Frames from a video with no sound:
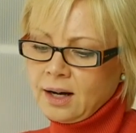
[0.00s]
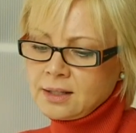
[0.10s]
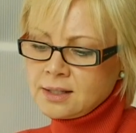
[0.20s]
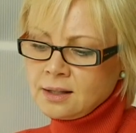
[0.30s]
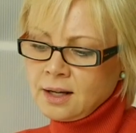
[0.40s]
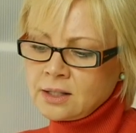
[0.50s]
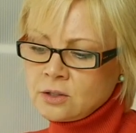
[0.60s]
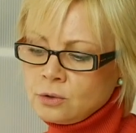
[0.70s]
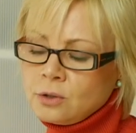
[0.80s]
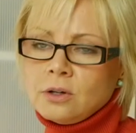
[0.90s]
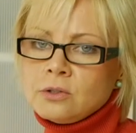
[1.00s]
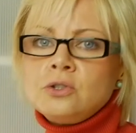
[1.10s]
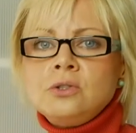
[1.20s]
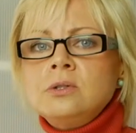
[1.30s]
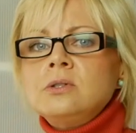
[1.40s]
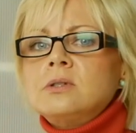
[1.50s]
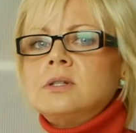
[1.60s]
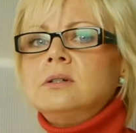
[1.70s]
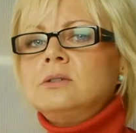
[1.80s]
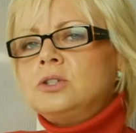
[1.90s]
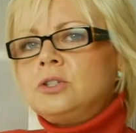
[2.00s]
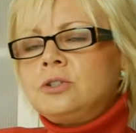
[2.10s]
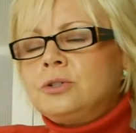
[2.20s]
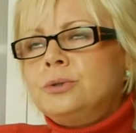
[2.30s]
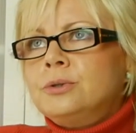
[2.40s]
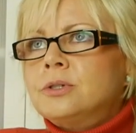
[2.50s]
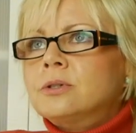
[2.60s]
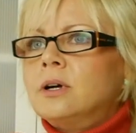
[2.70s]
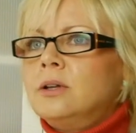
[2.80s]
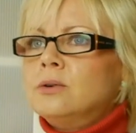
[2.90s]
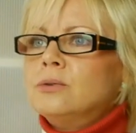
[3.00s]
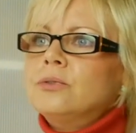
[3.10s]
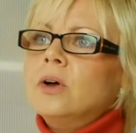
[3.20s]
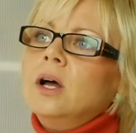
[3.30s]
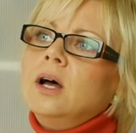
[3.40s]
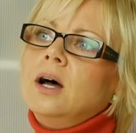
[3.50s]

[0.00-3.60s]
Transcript: isolated, or you're going to choose to kind of